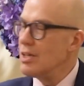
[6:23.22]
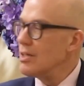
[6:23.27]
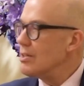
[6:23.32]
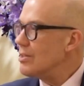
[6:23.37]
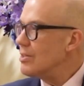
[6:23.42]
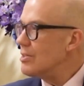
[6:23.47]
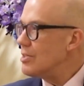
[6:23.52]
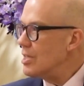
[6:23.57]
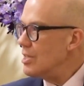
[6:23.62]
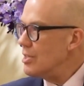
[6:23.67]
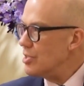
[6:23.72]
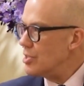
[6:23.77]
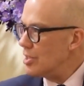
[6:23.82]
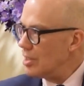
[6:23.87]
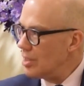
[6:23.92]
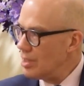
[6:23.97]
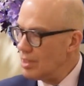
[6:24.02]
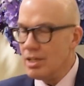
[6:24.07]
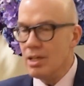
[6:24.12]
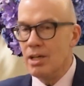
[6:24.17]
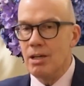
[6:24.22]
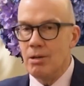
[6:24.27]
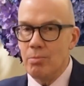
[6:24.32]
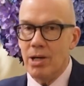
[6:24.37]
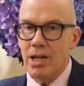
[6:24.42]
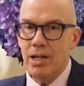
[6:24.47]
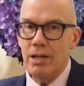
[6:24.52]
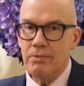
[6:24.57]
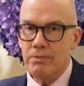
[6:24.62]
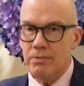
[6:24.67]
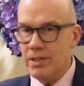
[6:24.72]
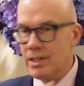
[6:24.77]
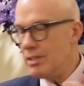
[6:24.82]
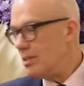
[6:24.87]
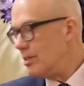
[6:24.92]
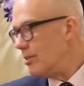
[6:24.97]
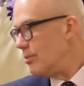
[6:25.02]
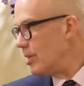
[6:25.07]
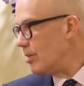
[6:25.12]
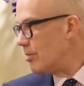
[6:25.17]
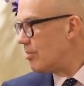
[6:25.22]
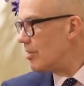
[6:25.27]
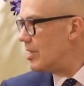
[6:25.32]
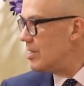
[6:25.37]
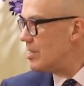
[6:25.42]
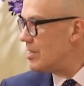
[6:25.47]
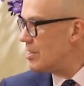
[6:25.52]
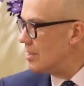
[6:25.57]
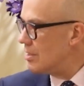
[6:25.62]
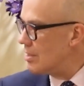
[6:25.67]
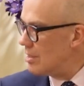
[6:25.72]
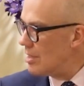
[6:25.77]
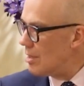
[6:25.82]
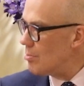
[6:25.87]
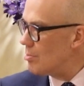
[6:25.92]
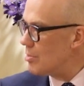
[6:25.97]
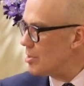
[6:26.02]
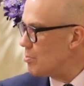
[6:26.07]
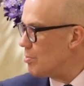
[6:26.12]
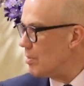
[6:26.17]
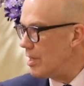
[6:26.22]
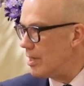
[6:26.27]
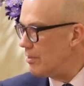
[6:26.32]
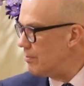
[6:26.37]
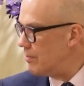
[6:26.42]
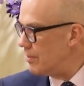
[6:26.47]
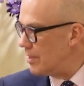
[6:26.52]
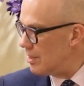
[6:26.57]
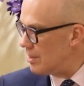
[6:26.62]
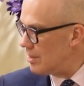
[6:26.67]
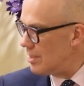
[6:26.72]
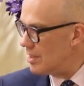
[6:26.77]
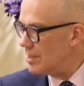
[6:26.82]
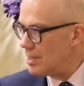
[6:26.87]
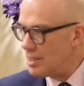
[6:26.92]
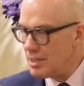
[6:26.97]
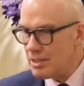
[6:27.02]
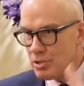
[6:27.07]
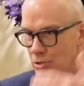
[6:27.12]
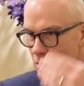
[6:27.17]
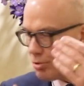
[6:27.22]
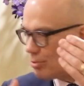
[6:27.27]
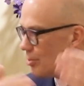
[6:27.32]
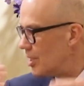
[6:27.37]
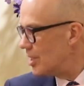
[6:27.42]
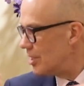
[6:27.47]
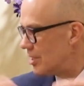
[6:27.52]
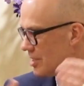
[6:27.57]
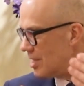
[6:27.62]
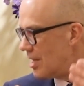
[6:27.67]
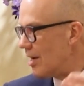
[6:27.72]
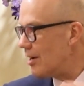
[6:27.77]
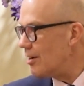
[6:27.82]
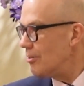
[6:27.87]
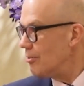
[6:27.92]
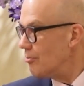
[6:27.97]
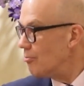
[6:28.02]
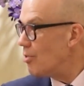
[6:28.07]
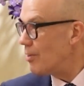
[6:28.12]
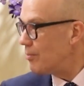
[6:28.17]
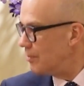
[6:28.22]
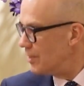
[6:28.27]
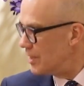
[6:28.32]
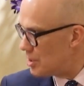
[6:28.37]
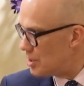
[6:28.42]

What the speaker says: the teaching by a fifth, you increase the numbers by a fifth. It sort of works out, roughly